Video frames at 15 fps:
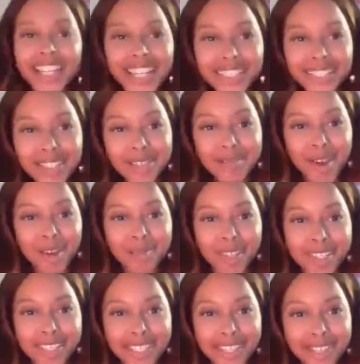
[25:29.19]
I like that about
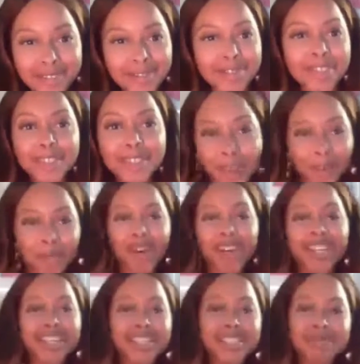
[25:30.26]
myself.
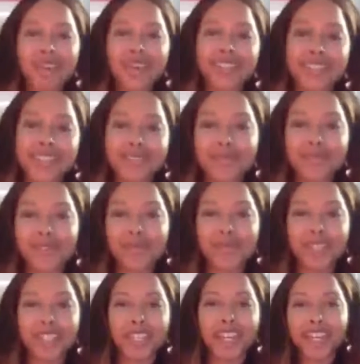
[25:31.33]
Nobody expects that
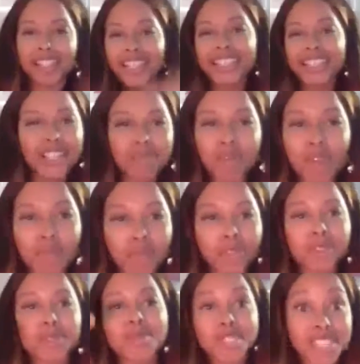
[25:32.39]
from me. I like that
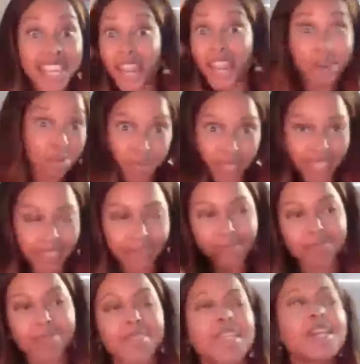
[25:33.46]
people don't scare me.
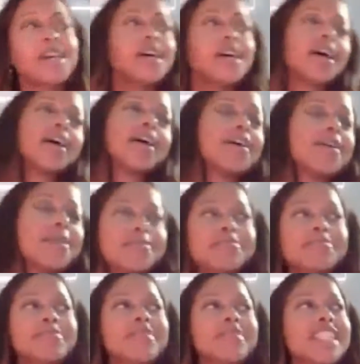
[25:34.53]

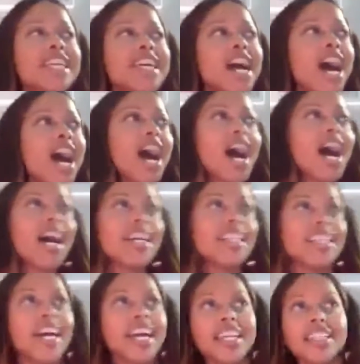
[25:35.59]

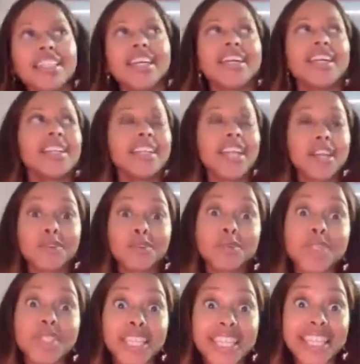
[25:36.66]
I like that I like
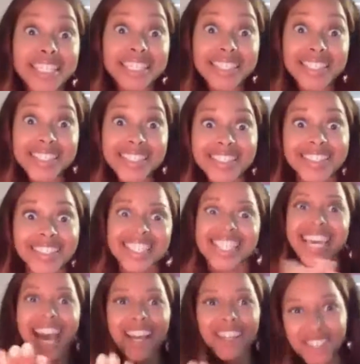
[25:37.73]
routines.
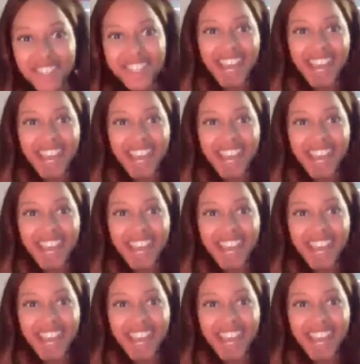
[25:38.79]
See how